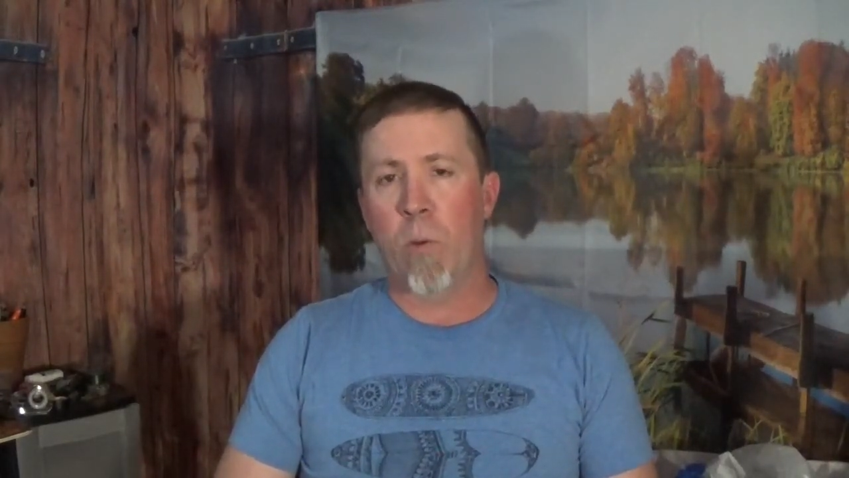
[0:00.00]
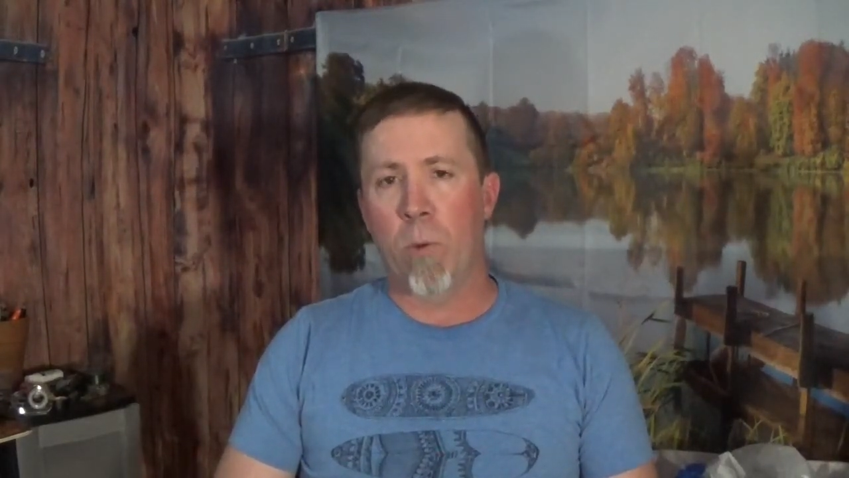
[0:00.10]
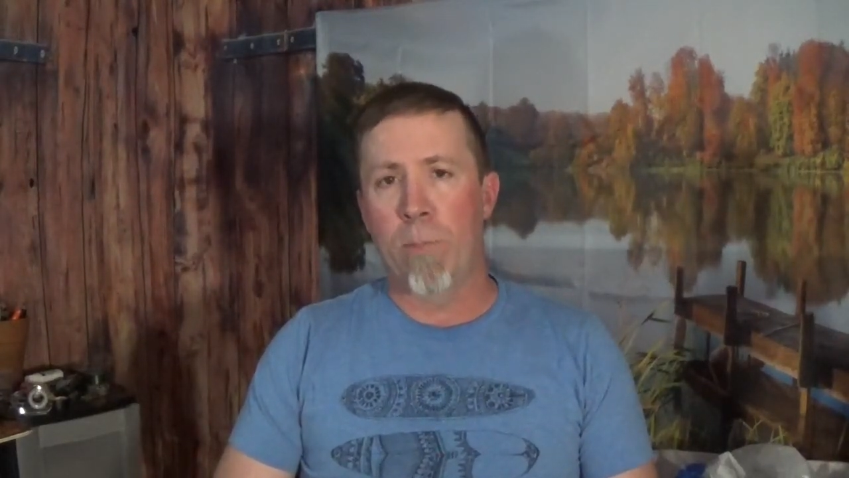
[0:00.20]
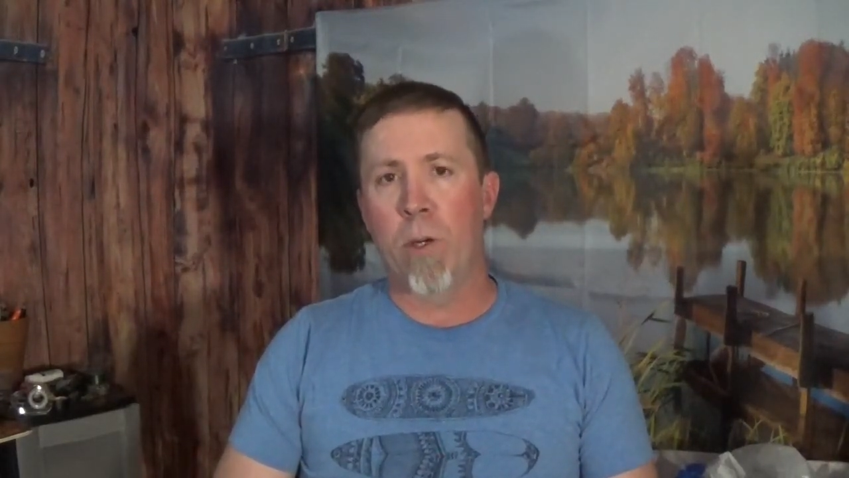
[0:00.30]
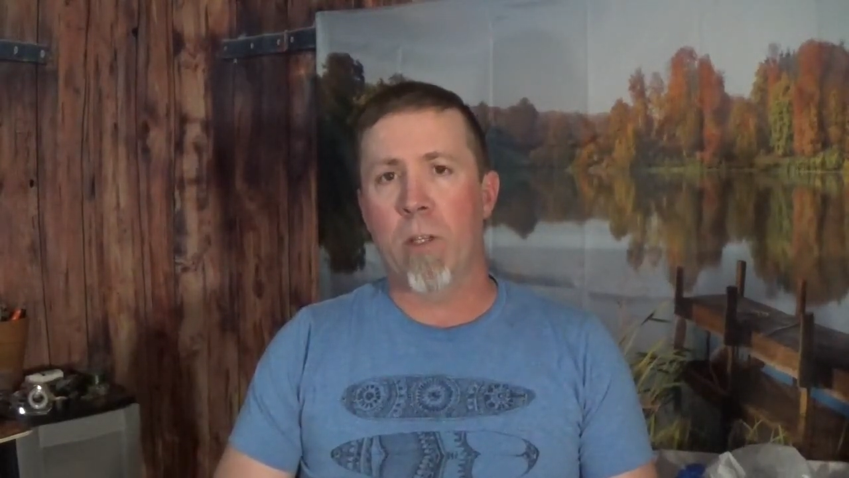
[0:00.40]

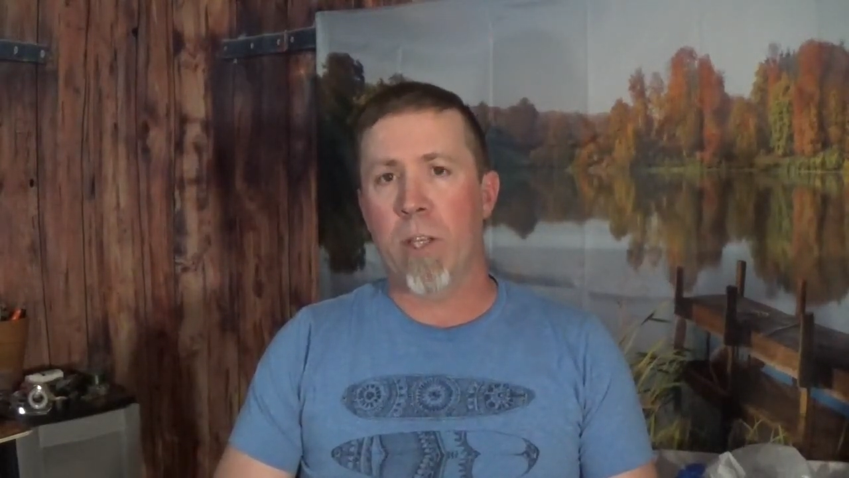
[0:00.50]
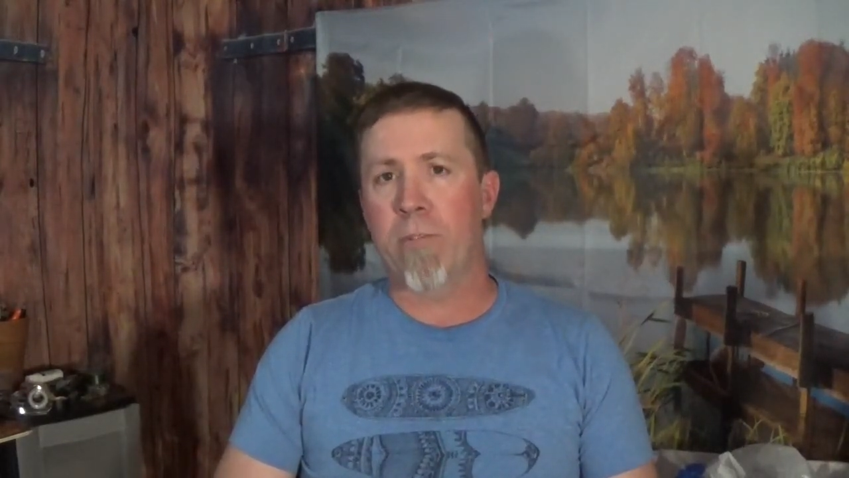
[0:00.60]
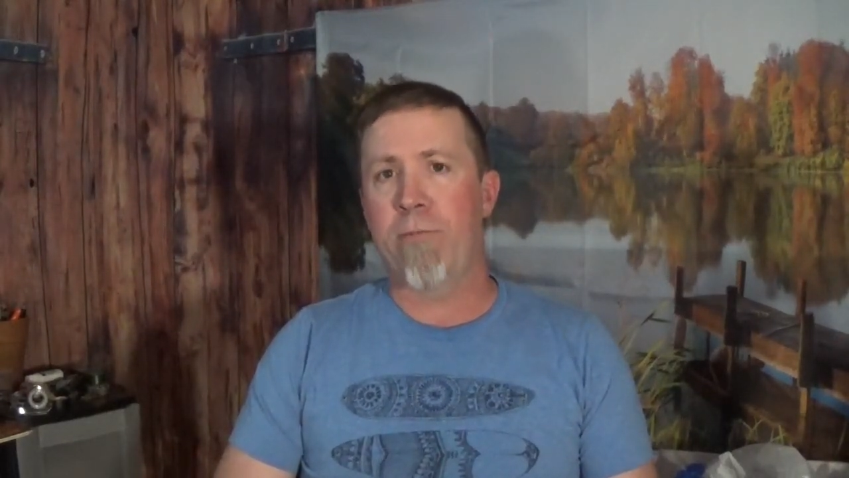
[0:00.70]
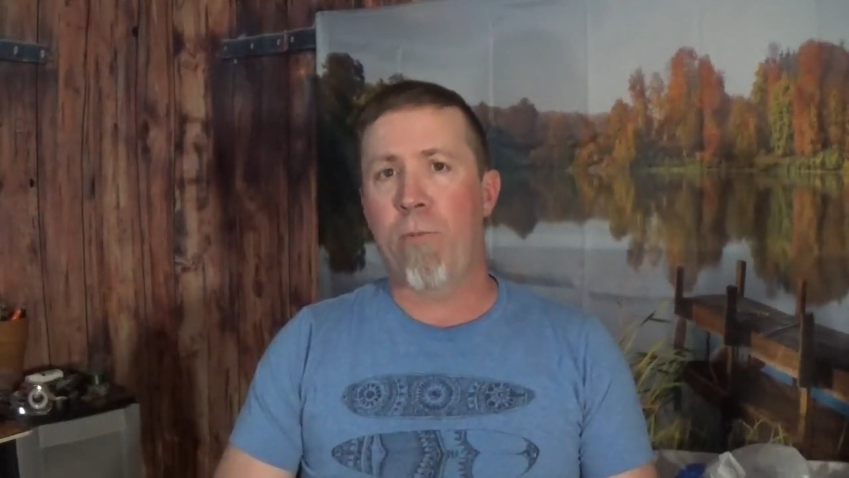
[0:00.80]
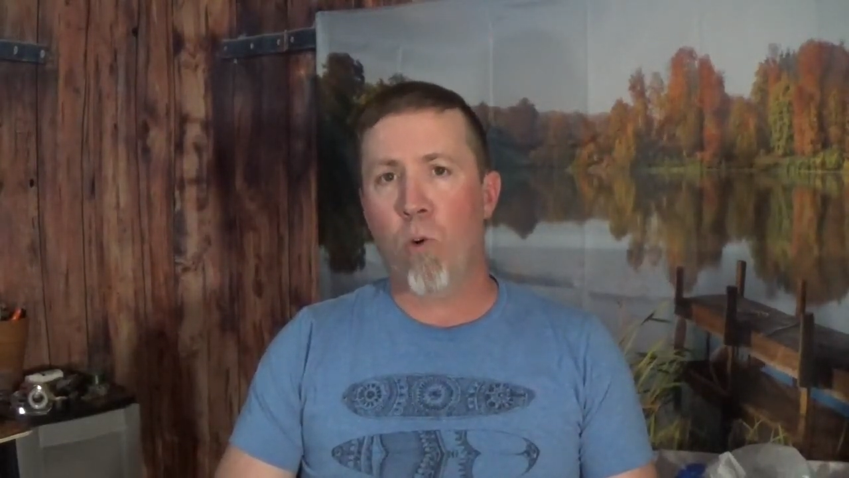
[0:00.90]
would put like
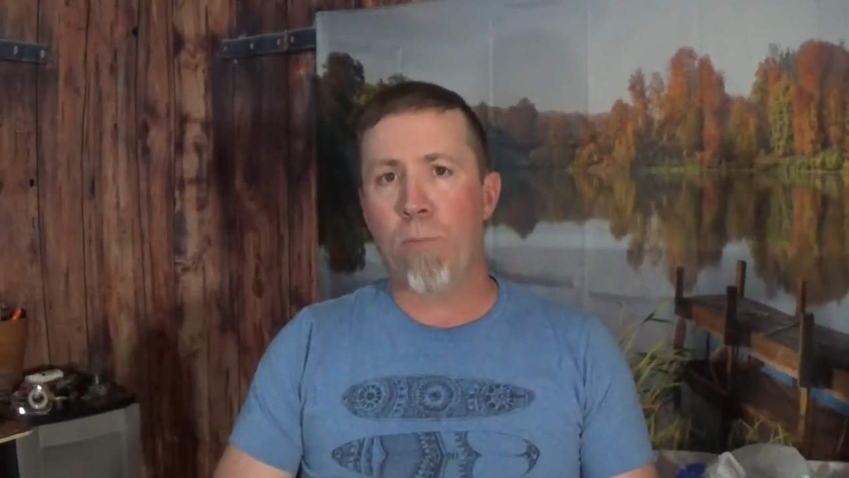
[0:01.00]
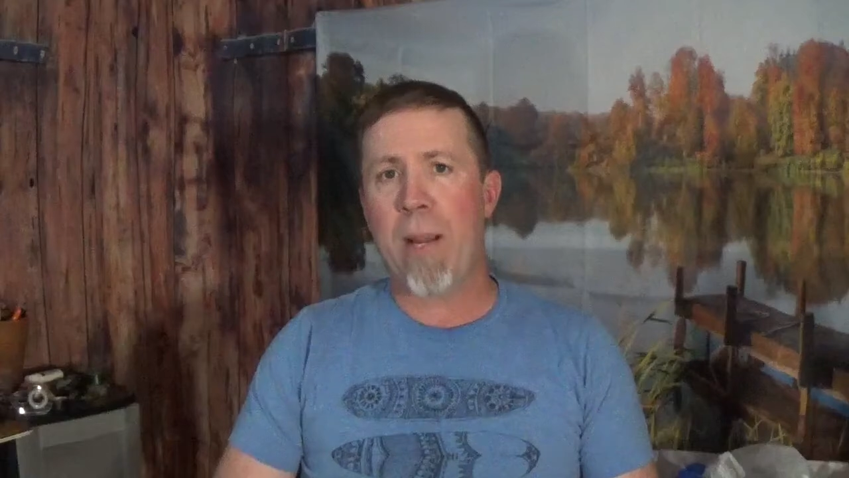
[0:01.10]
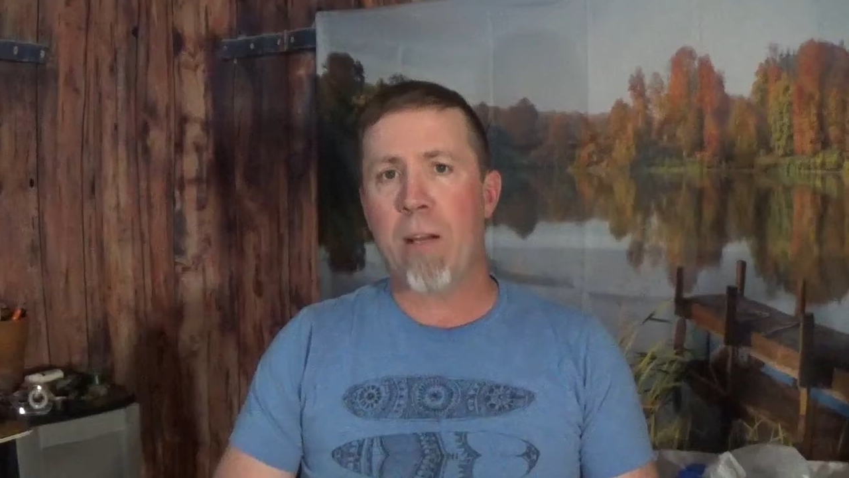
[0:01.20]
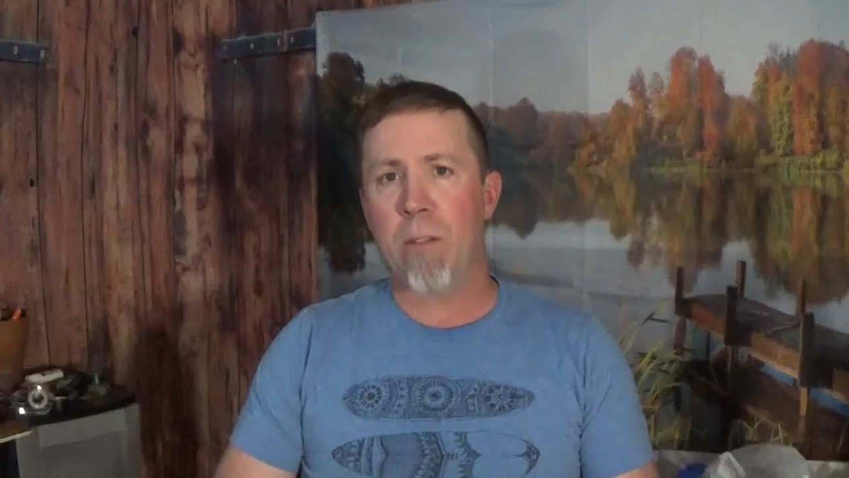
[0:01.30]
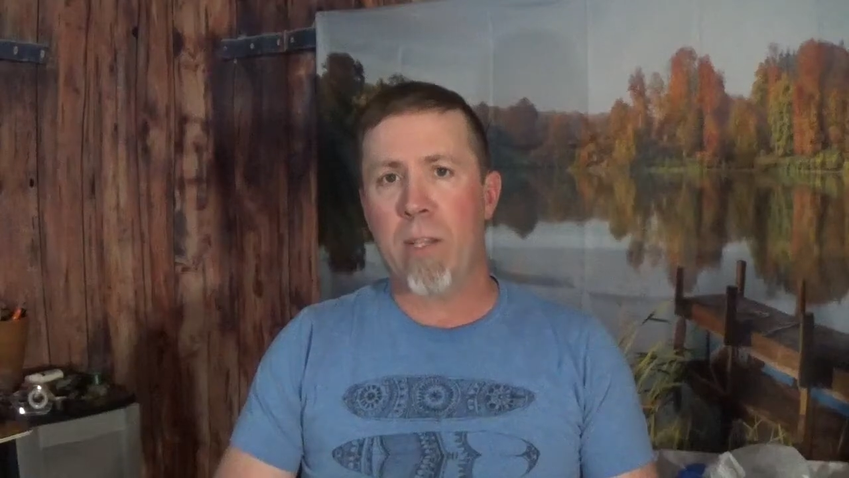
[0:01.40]

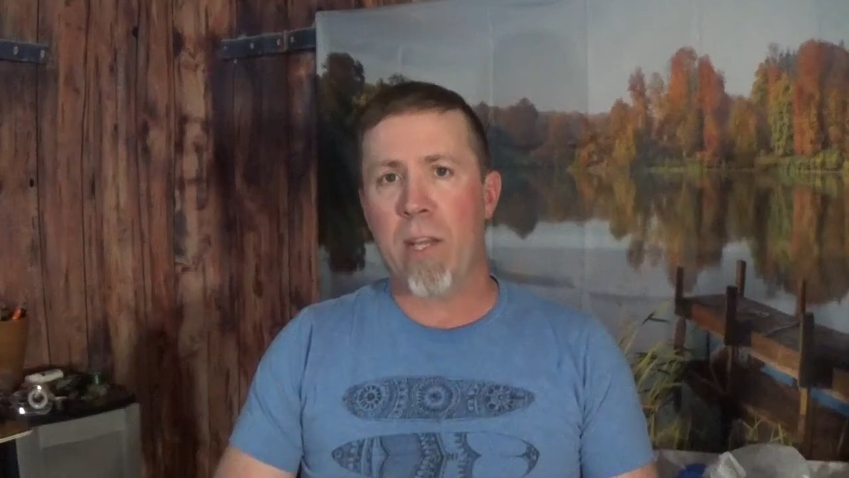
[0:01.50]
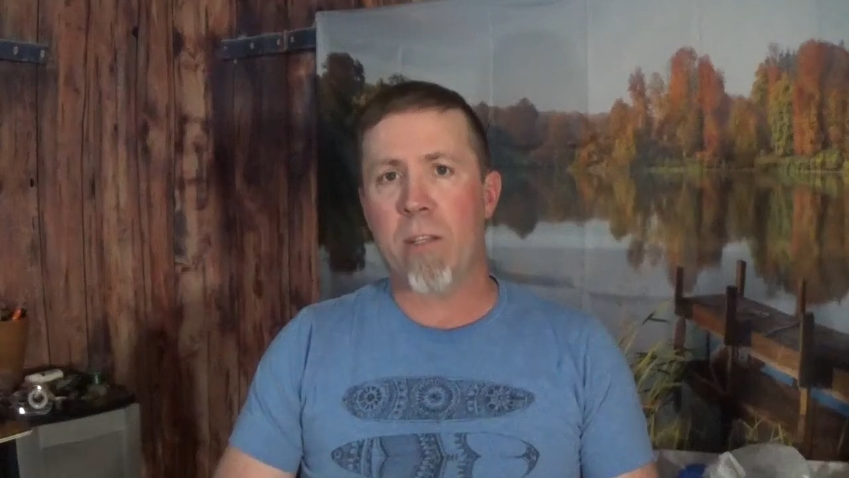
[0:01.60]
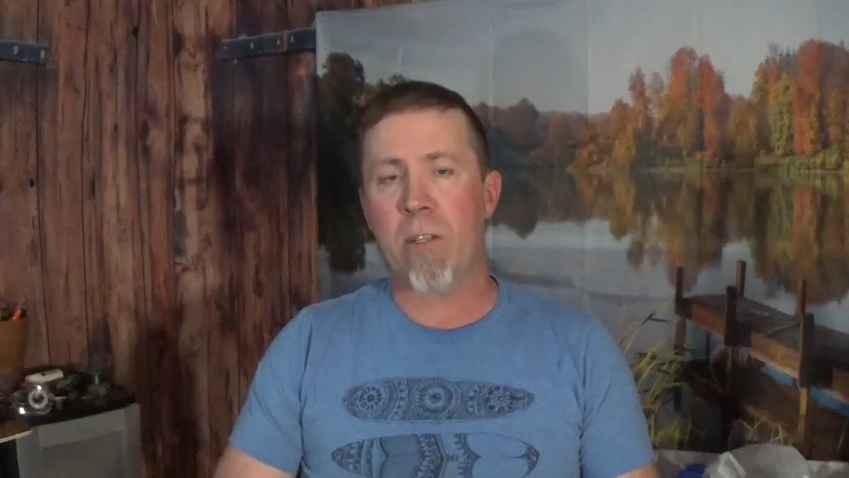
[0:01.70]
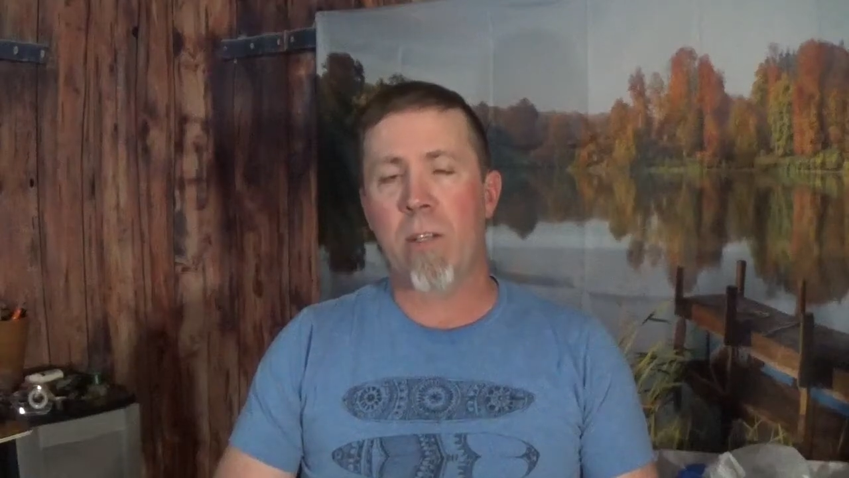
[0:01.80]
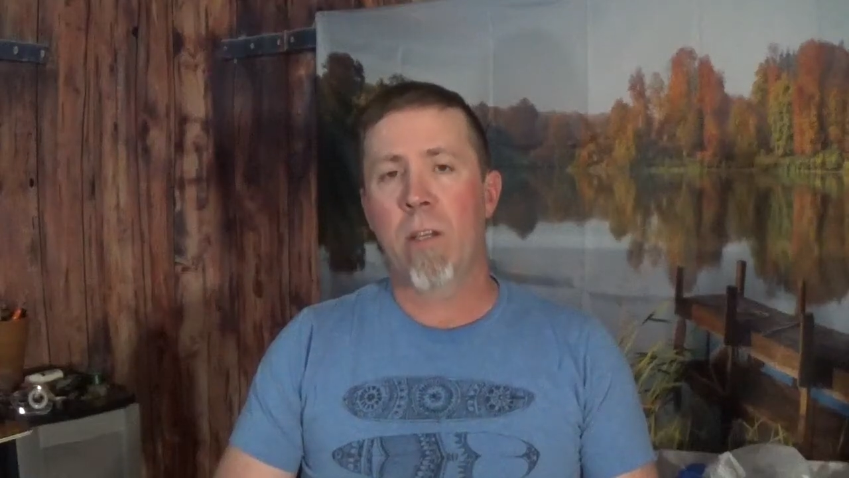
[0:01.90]
4-pound
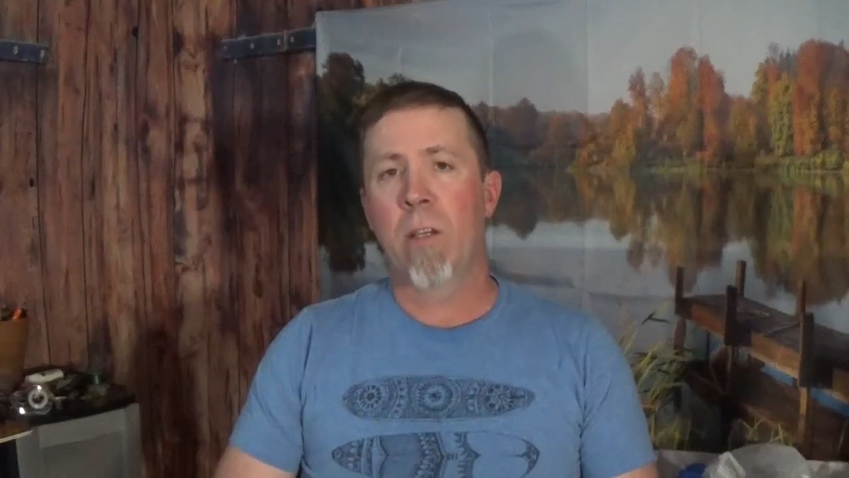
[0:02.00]
test